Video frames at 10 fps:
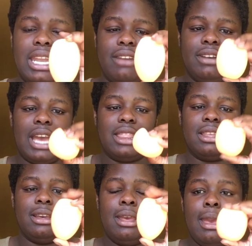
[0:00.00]
I never got
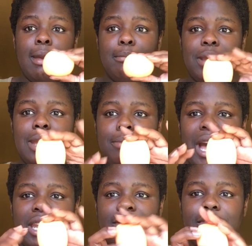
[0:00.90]
the big
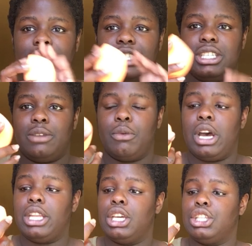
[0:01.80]
body version
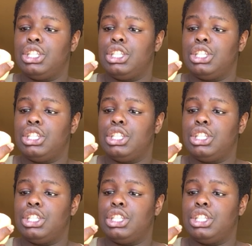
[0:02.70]
one.